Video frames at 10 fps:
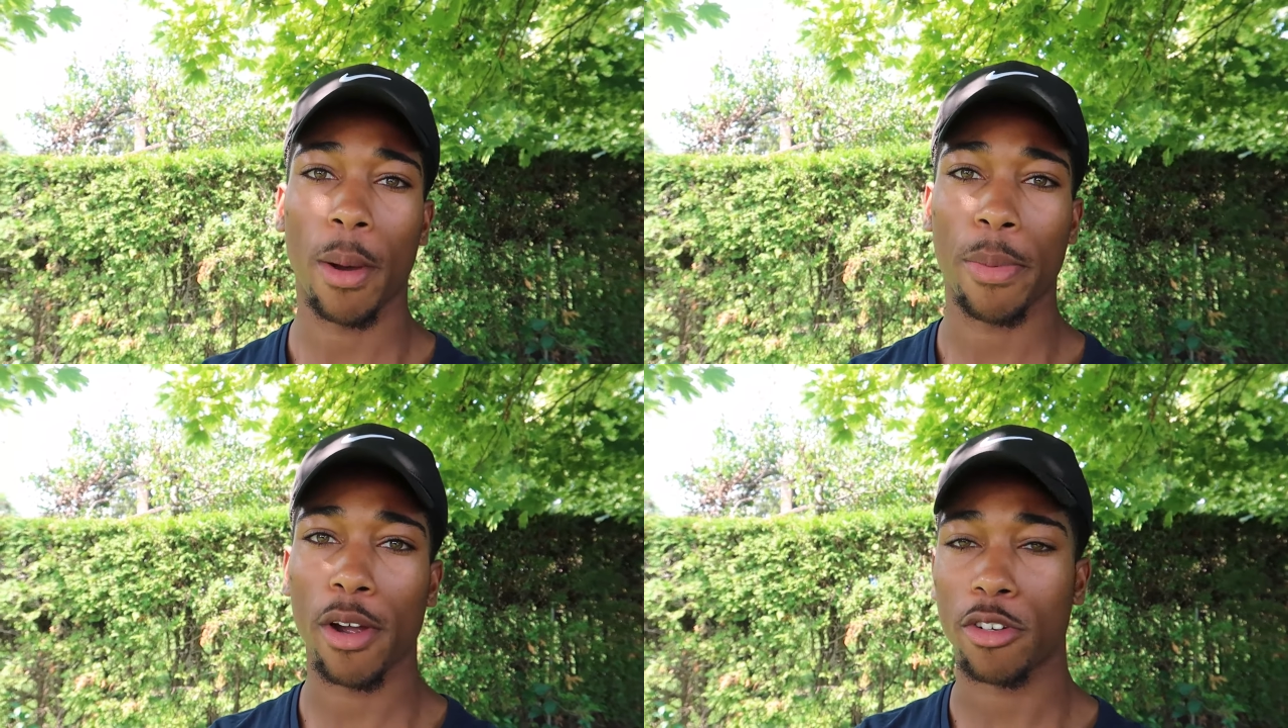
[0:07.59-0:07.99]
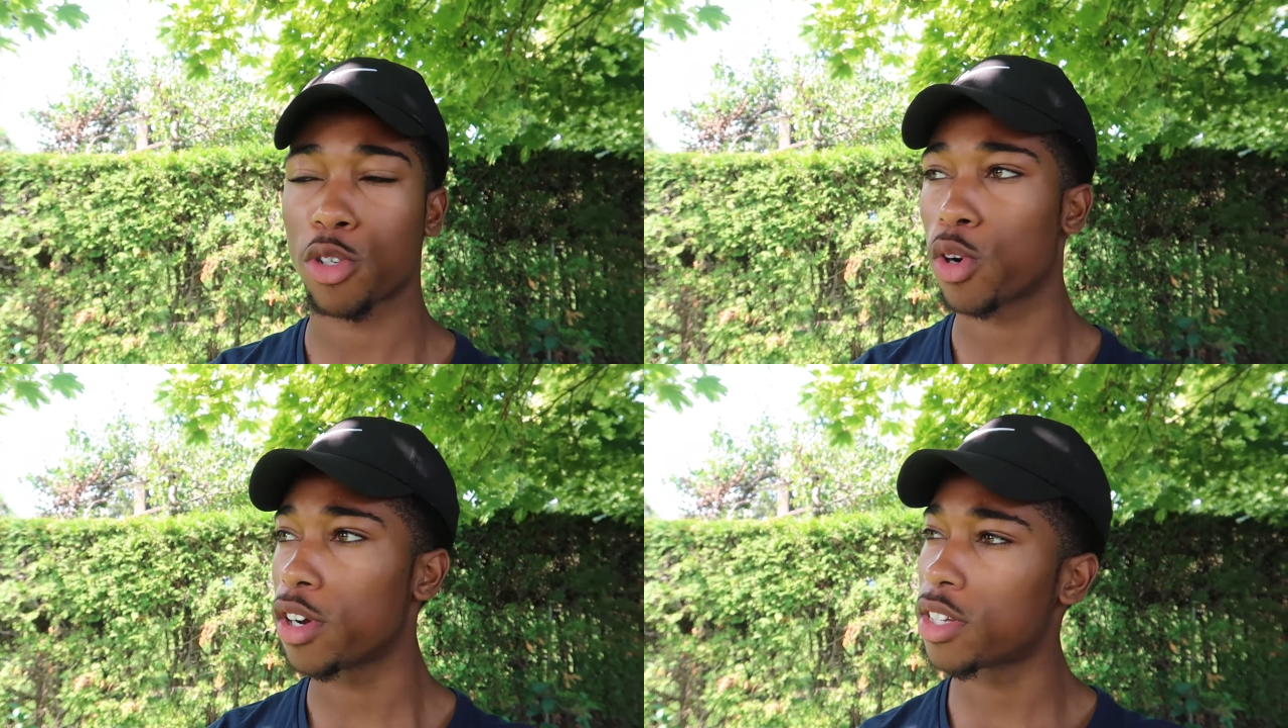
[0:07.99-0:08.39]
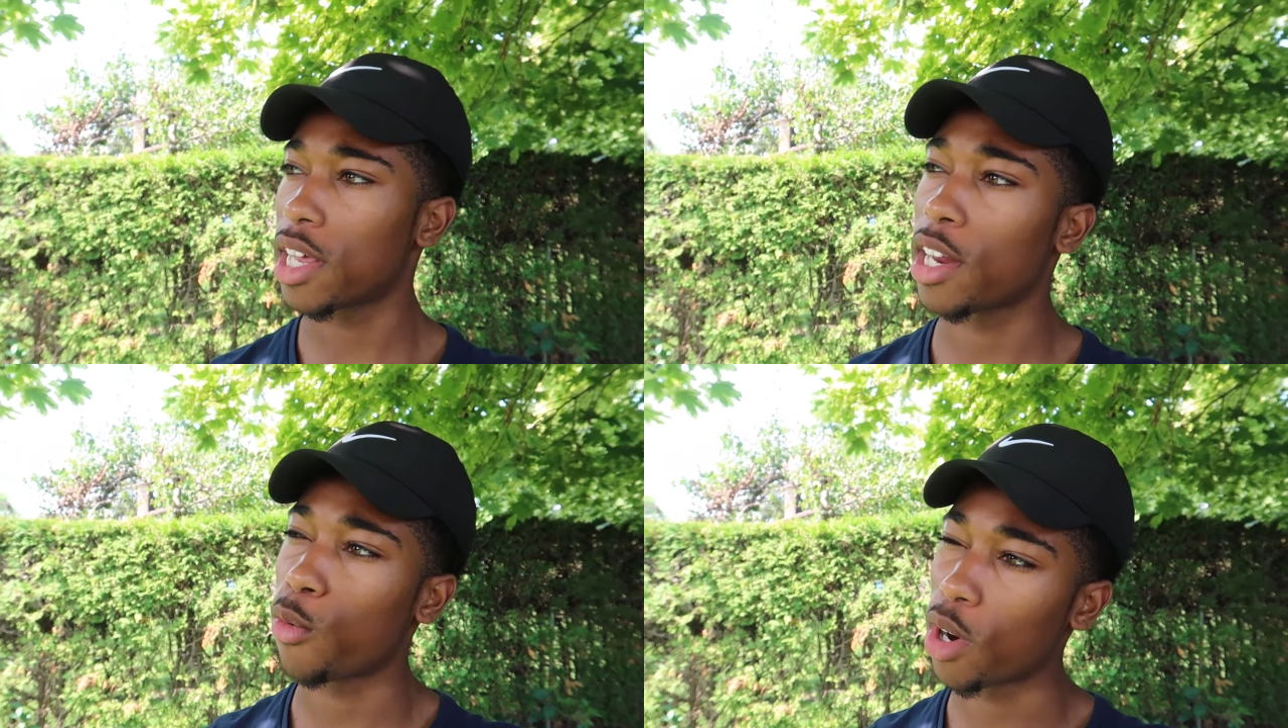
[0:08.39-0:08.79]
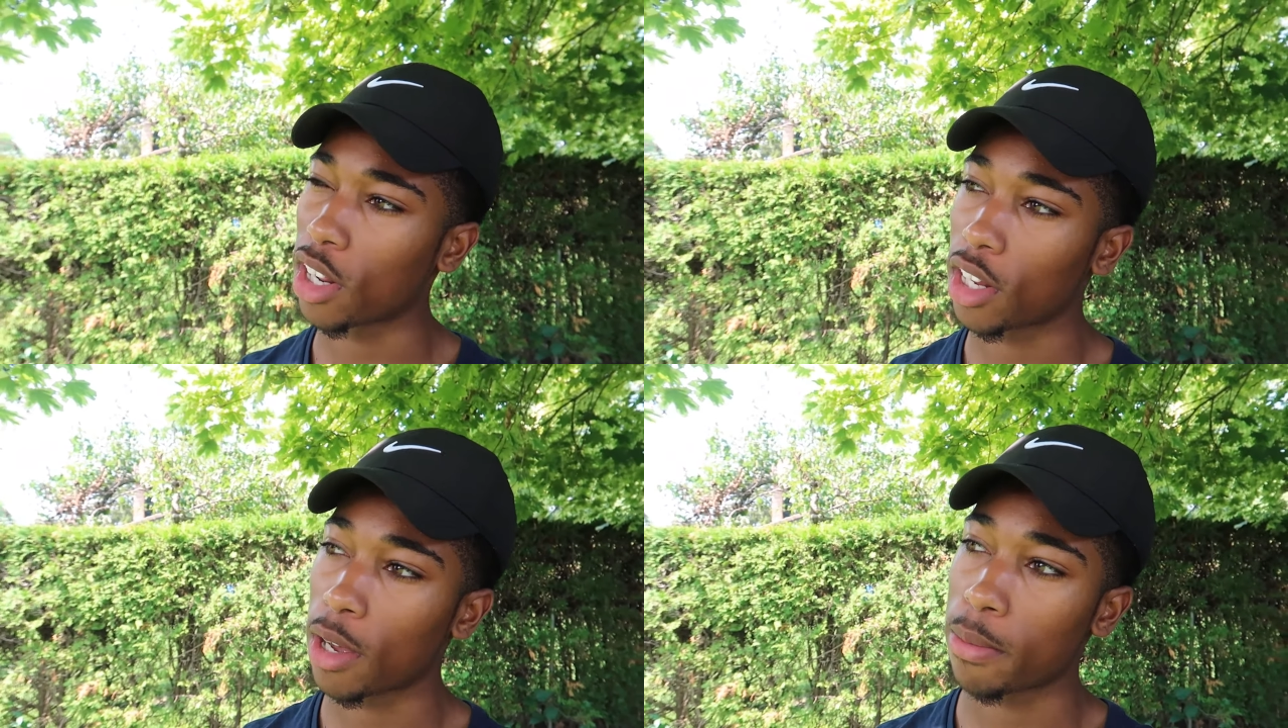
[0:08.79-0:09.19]
a pair of shorts, and then
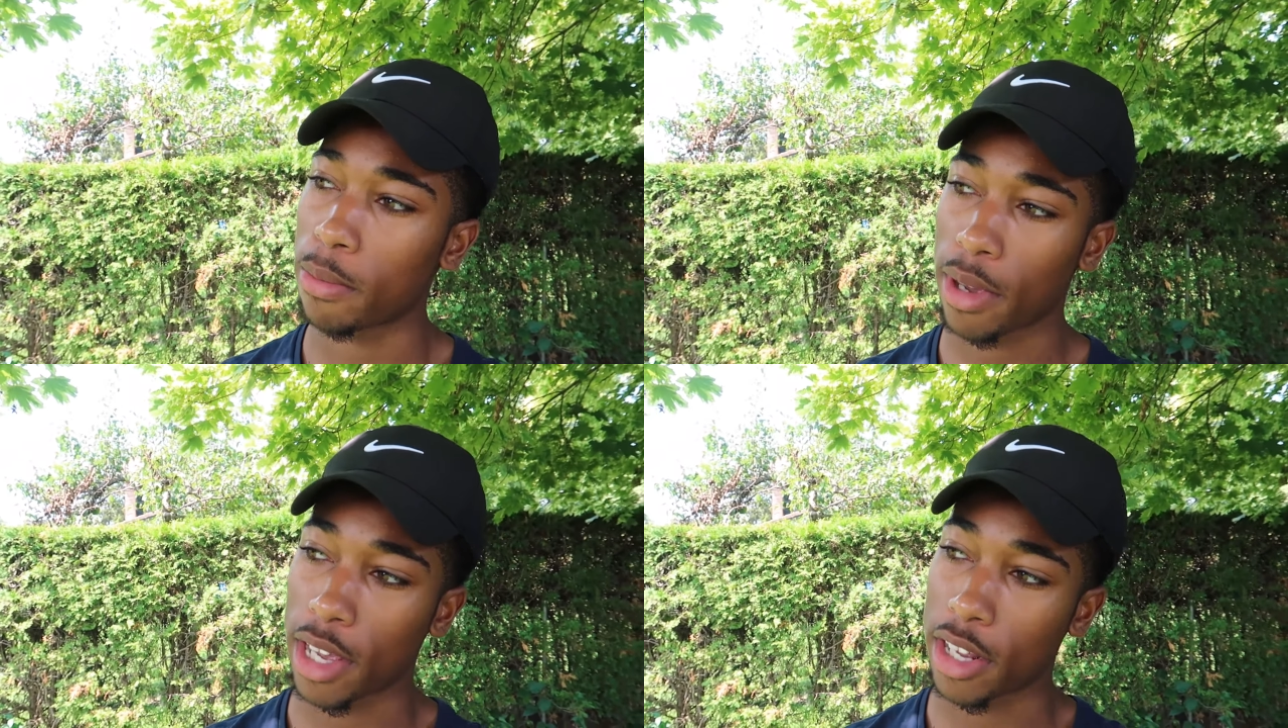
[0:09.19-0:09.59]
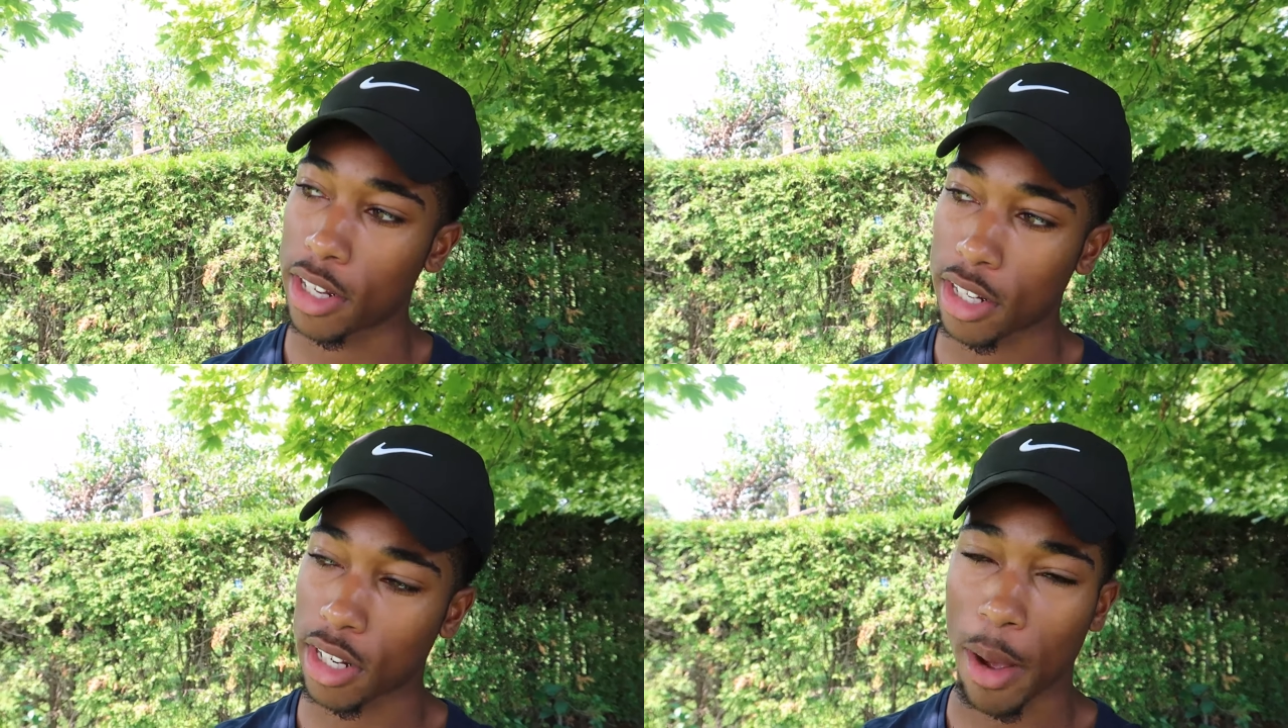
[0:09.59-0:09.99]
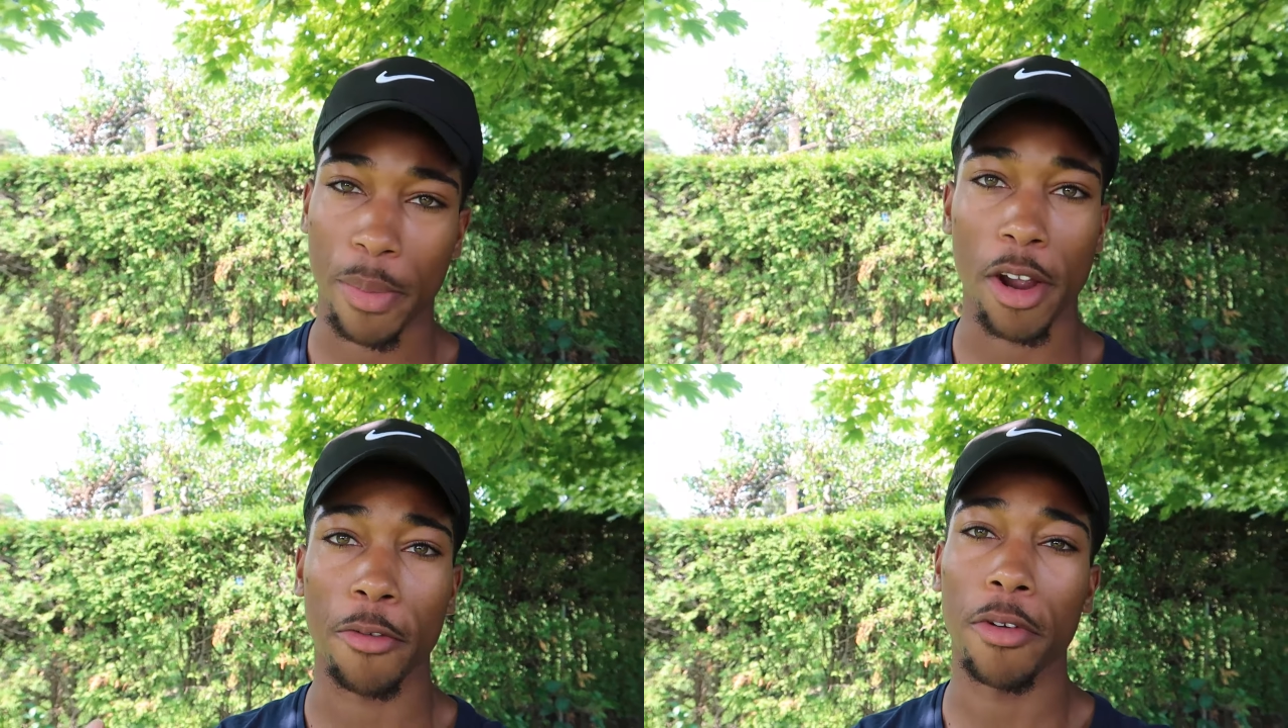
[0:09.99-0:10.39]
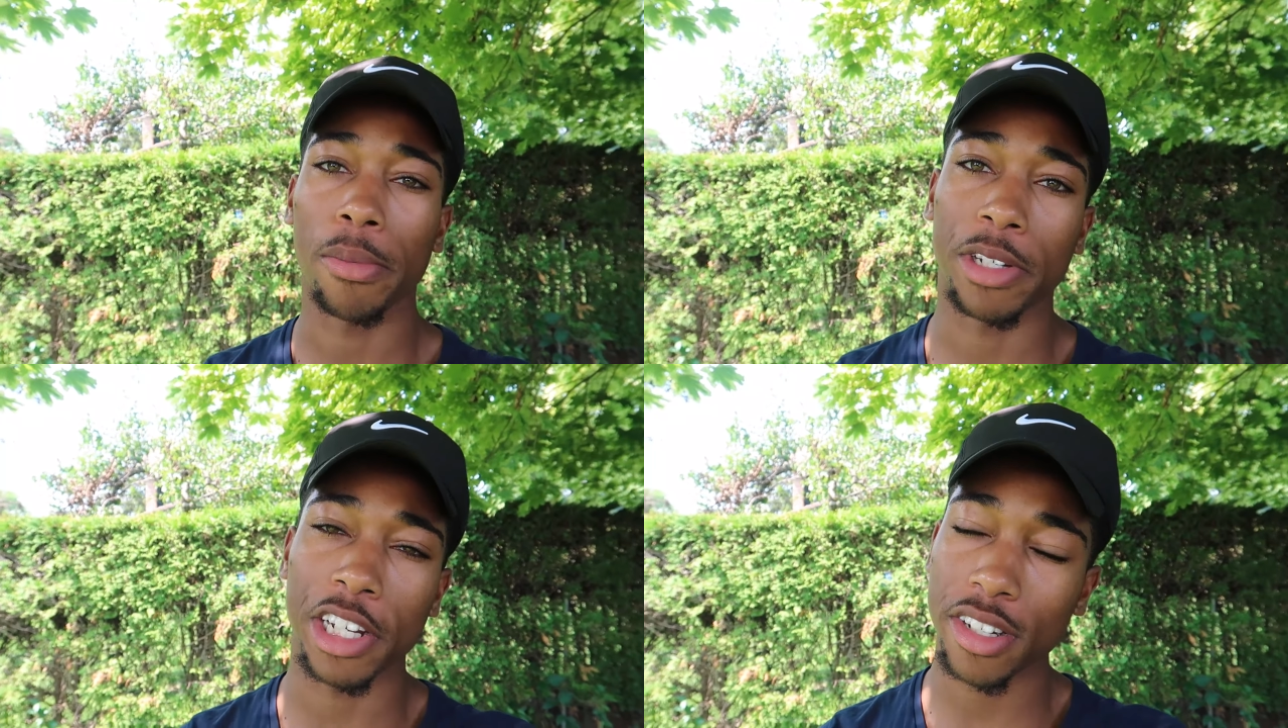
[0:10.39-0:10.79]
one of them is a pair of
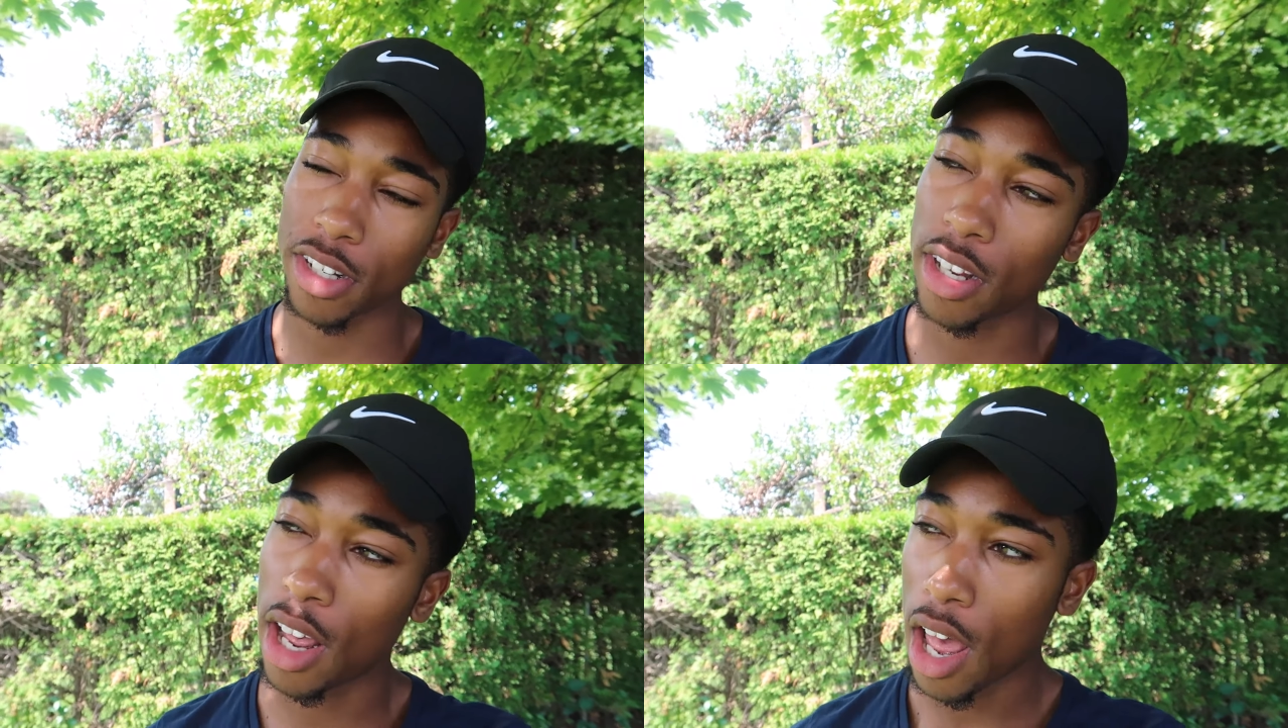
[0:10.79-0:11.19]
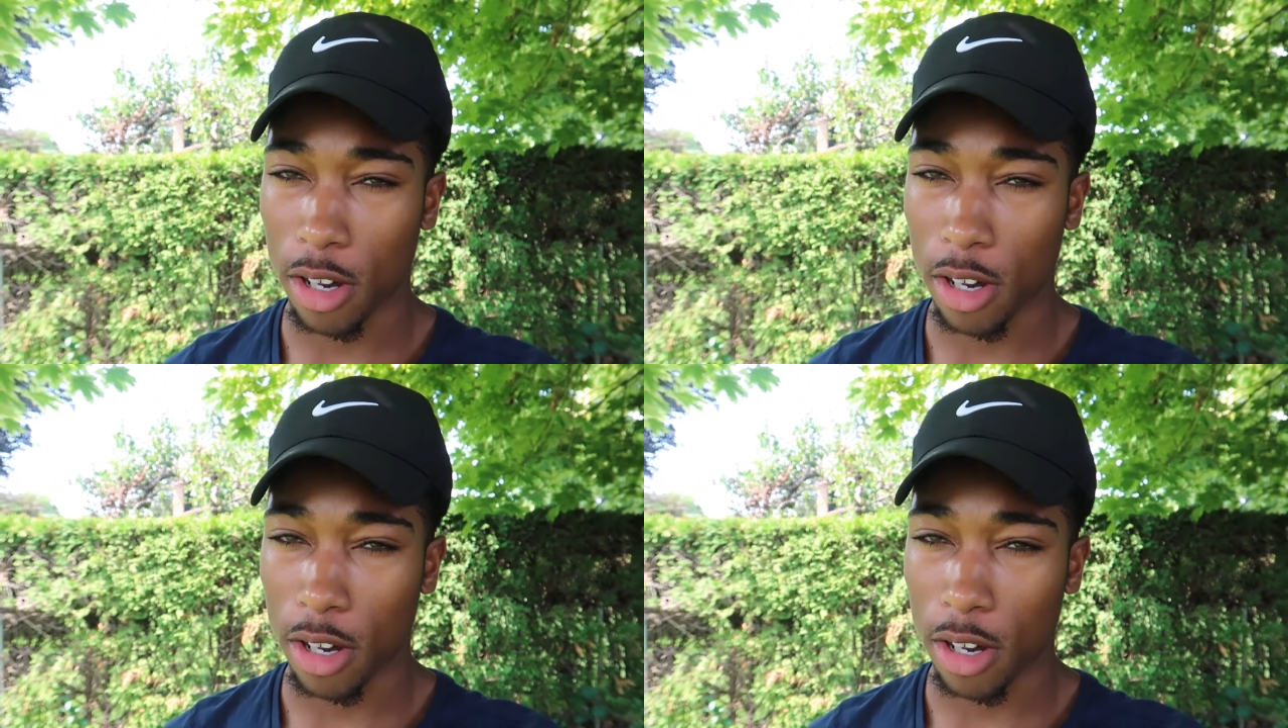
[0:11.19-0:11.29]
ripped jeans.